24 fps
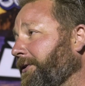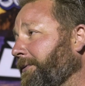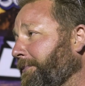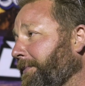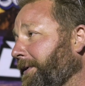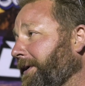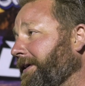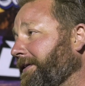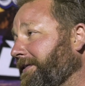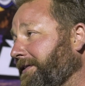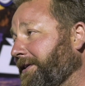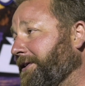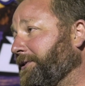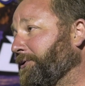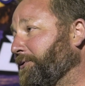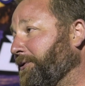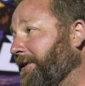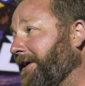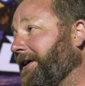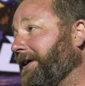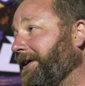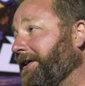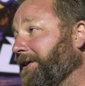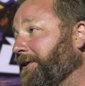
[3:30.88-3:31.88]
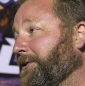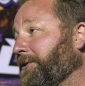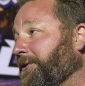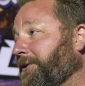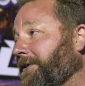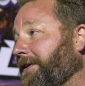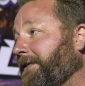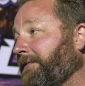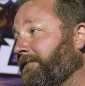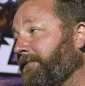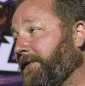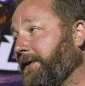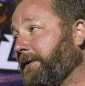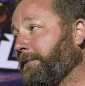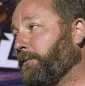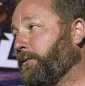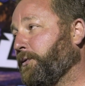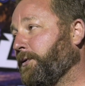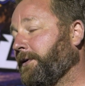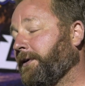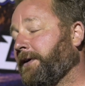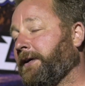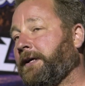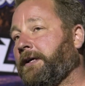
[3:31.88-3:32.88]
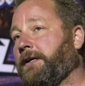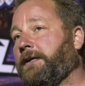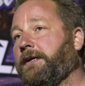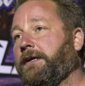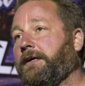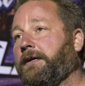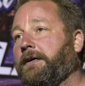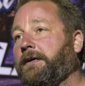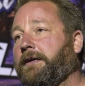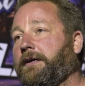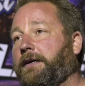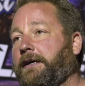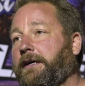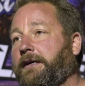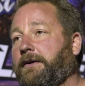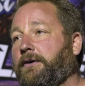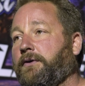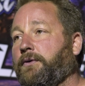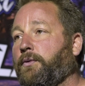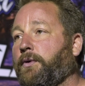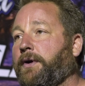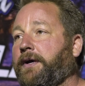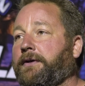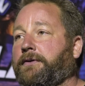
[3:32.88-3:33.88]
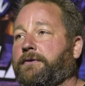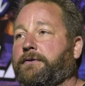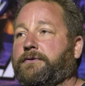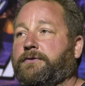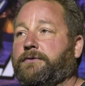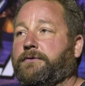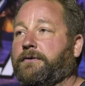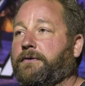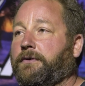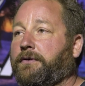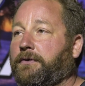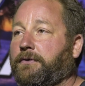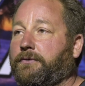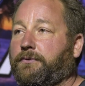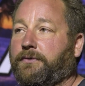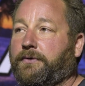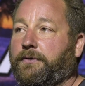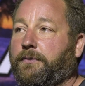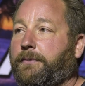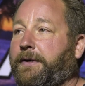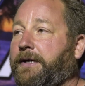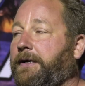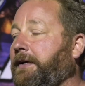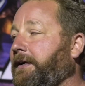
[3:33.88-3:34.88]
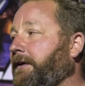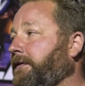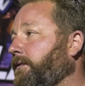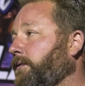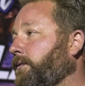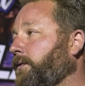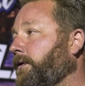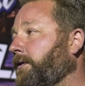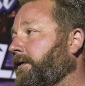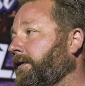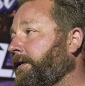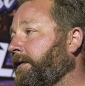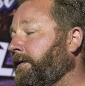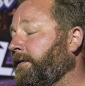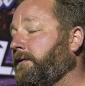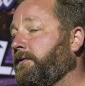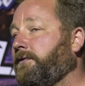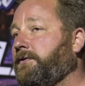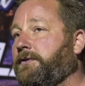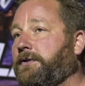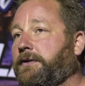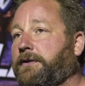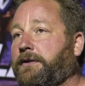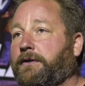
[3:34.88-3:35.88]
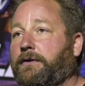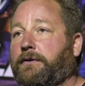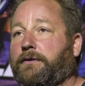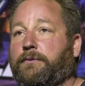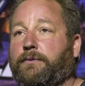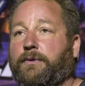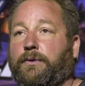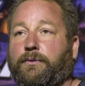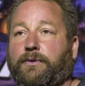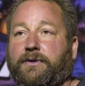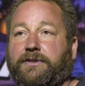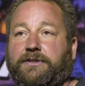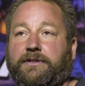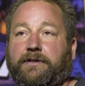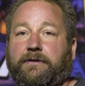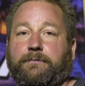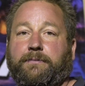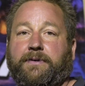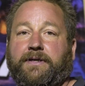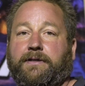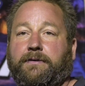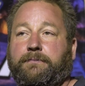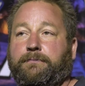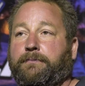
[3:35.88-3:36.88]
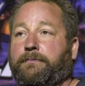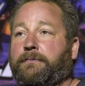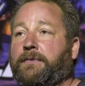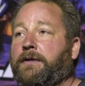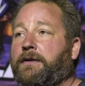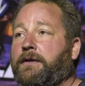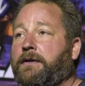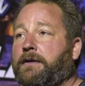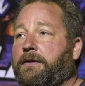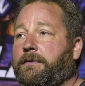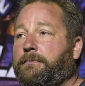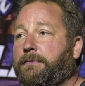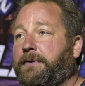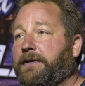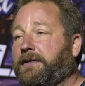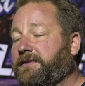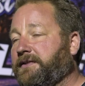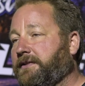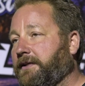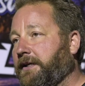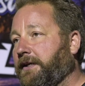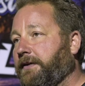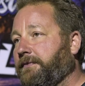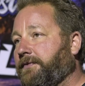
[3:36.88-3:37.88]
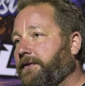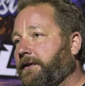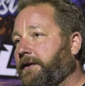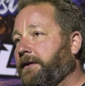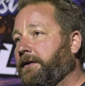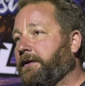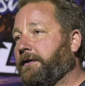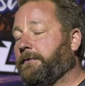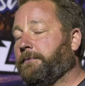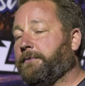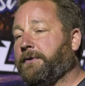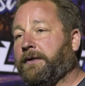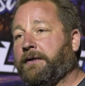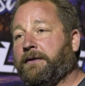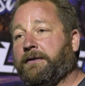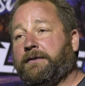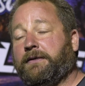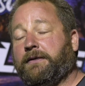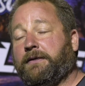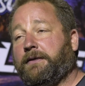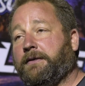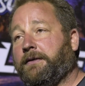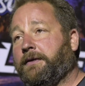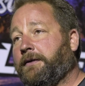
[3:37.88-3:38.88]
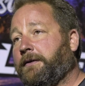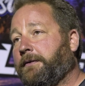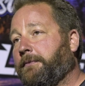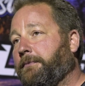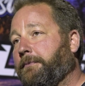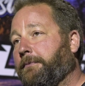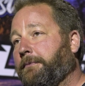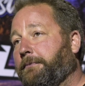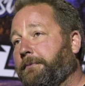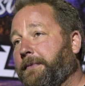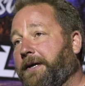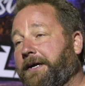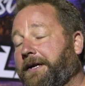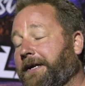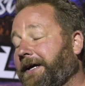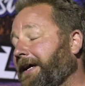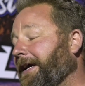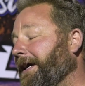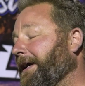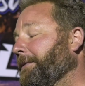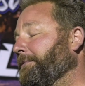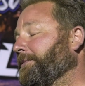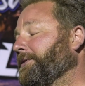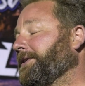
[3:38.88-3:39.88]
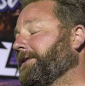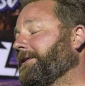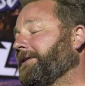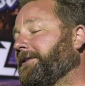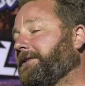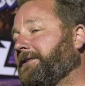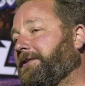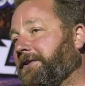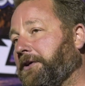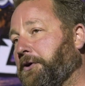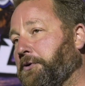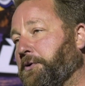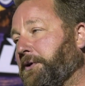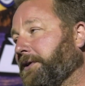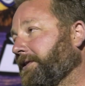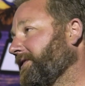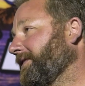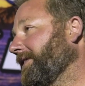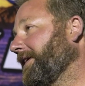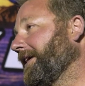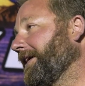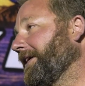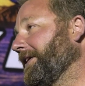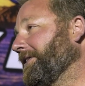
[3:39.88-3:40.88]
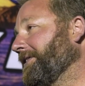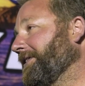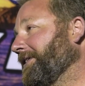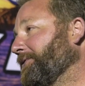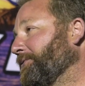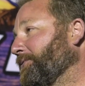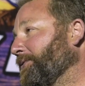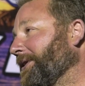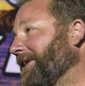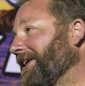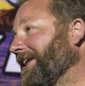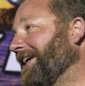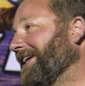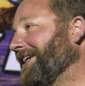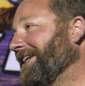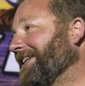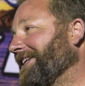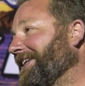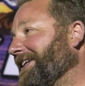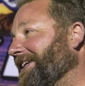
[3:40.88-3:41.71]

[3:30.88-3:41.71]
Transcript: to beat this right here in February. I know the weathers are real bad everywhere else. We wish everybody be safe there, but man, I am just so excited this went like it